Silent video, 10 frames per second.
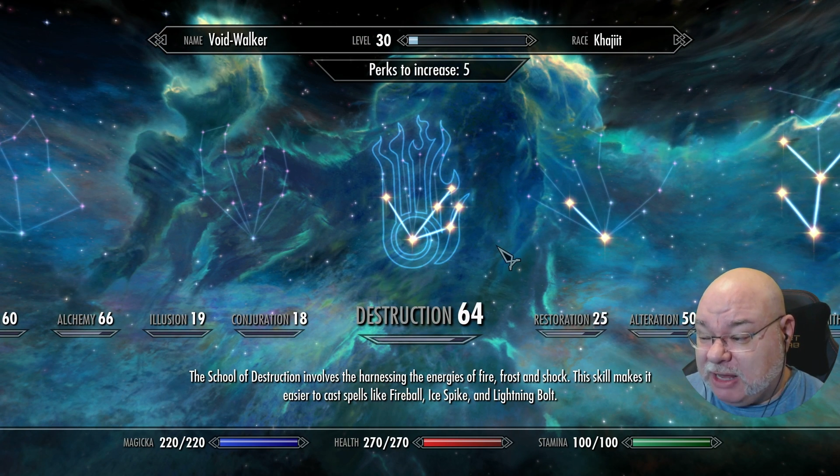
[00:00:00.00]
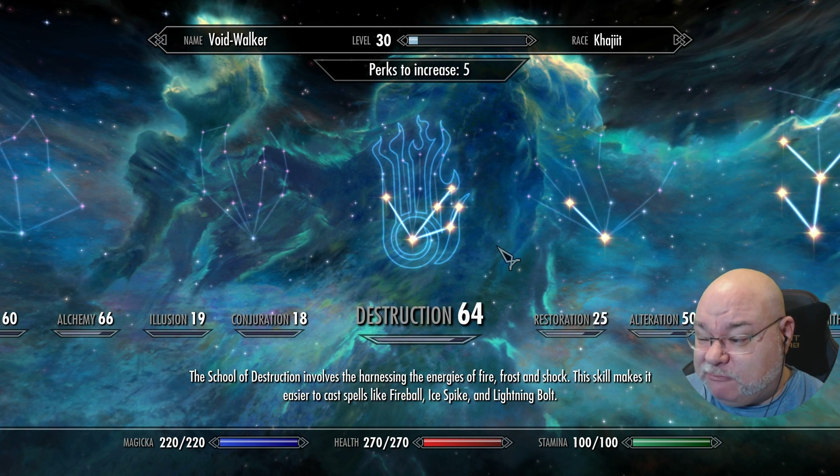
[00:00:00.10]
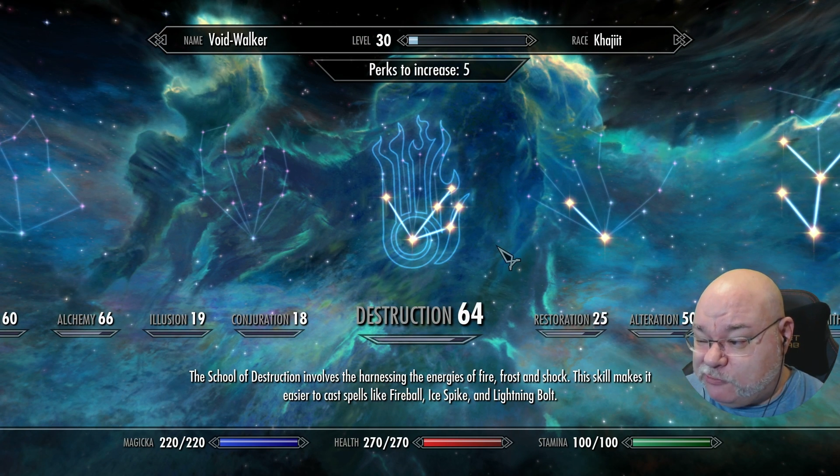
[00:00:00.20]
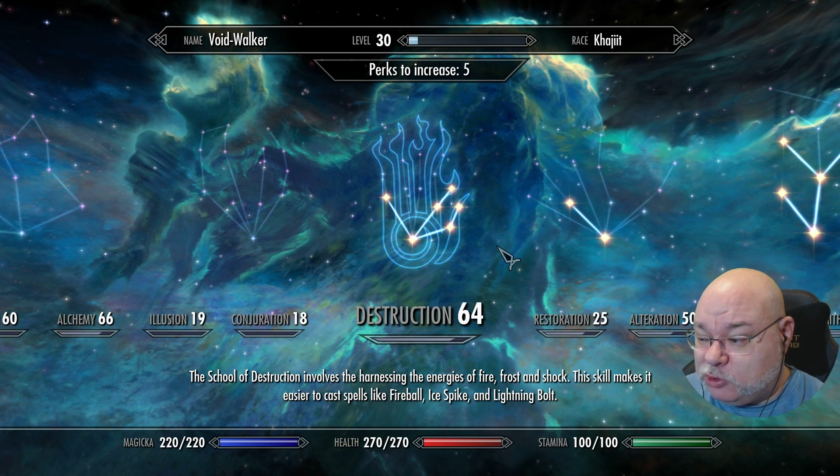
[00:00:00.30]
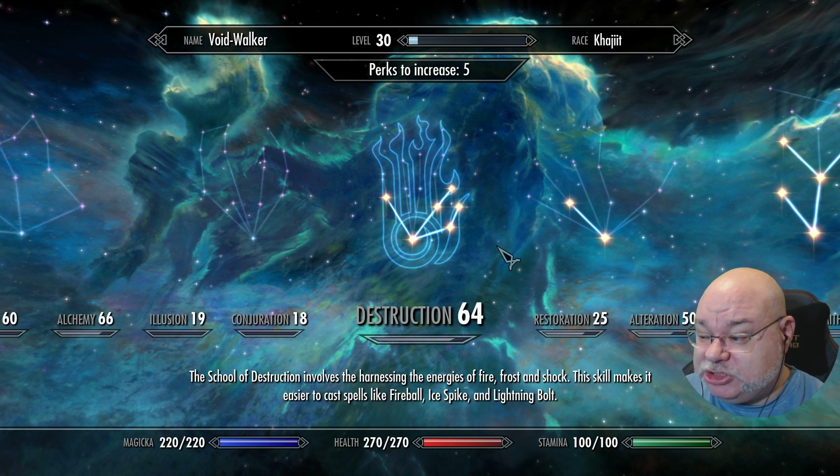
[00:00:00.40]

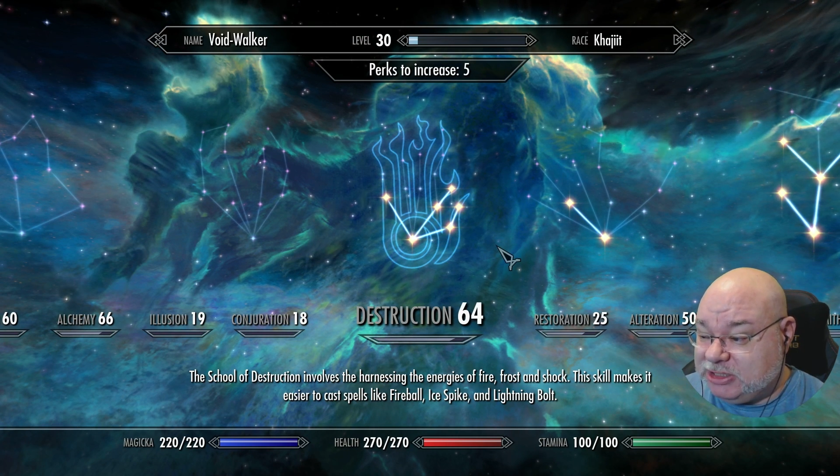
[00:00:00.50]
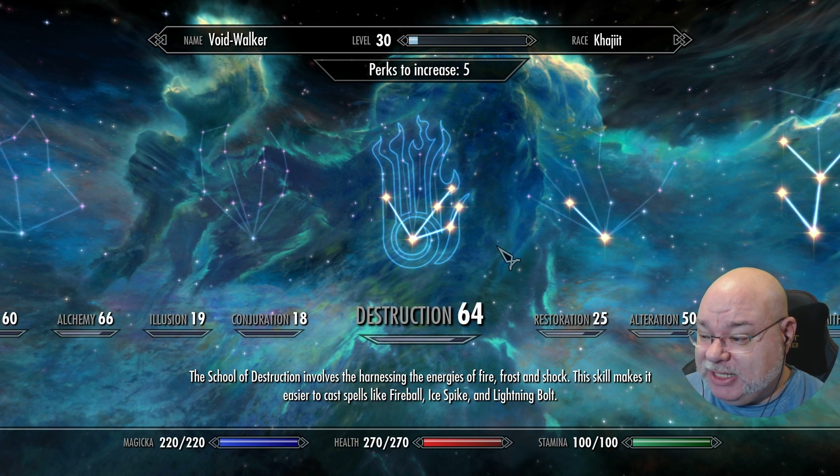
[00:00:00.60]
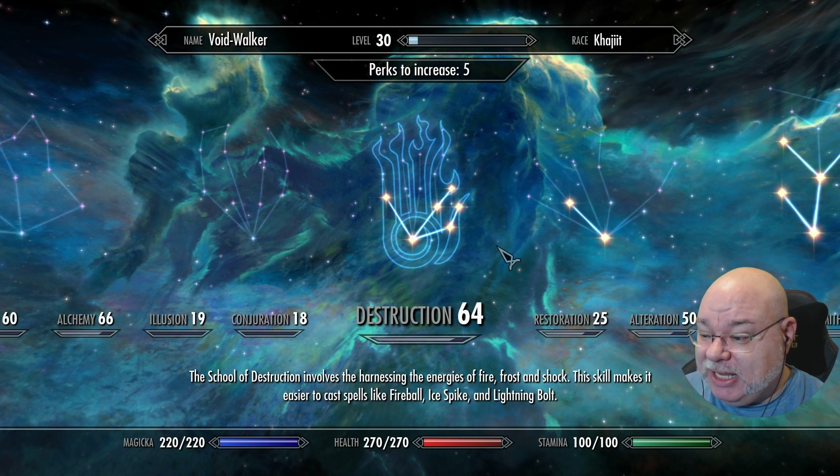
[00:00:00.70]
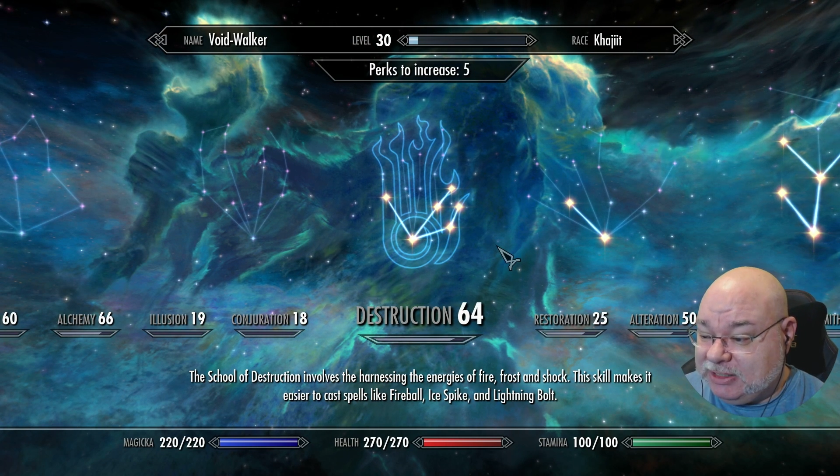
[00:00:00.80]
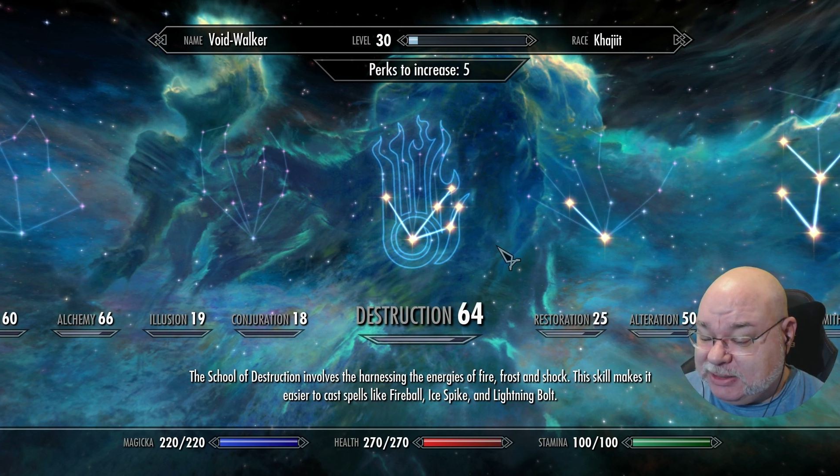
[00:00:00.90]

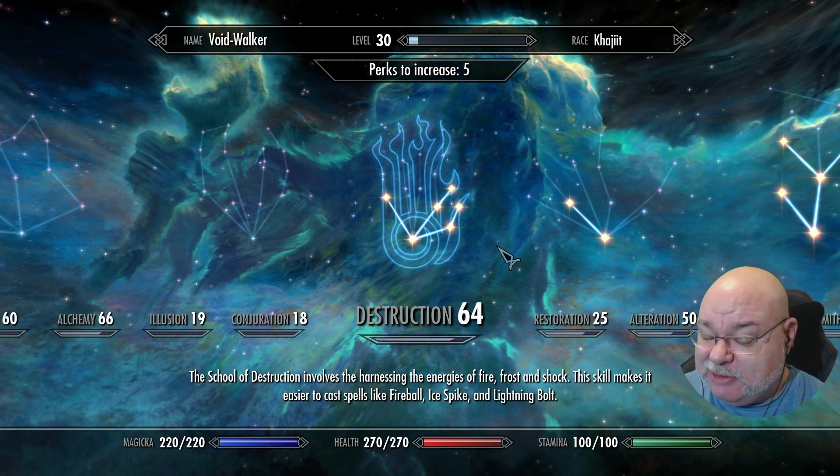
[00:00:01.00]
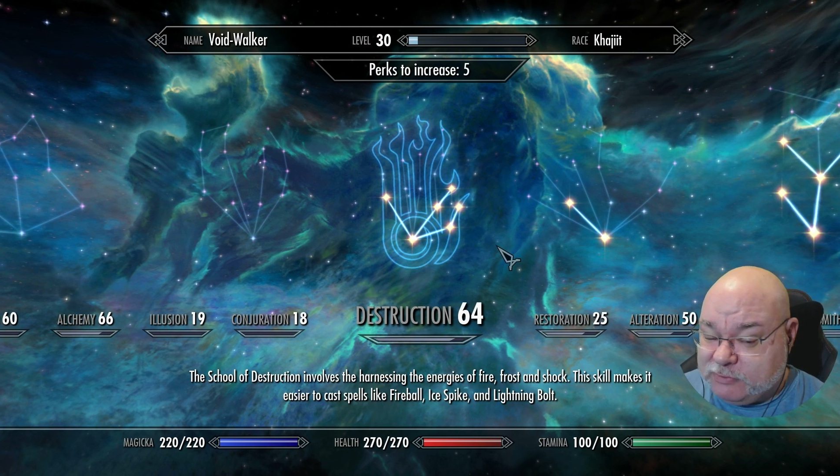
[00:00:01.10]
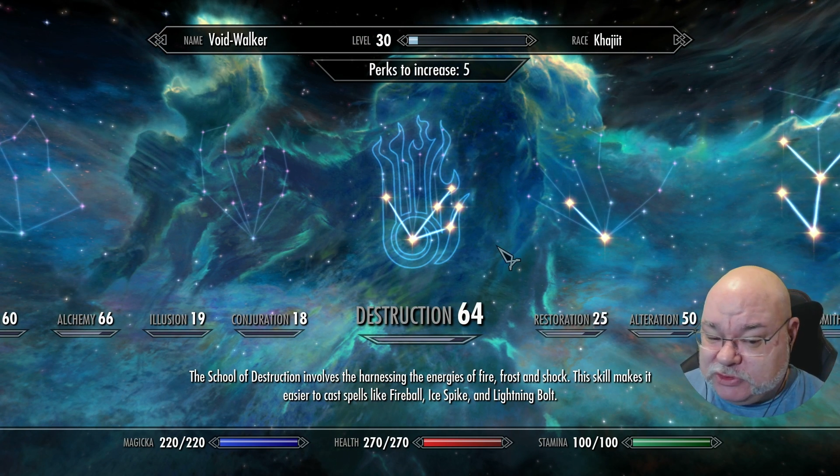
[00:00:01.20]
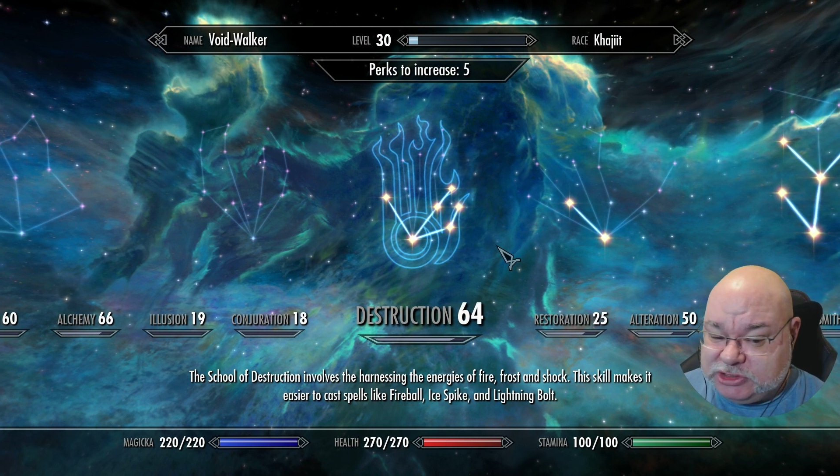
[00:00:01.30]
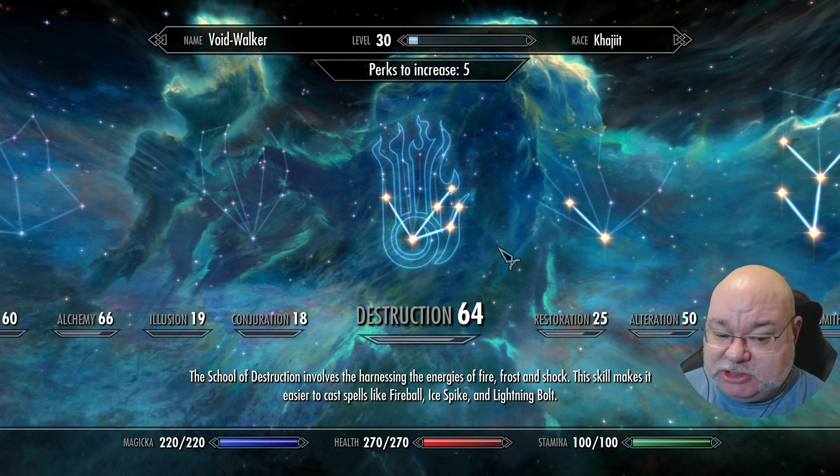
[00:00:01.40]
unfortunately it levels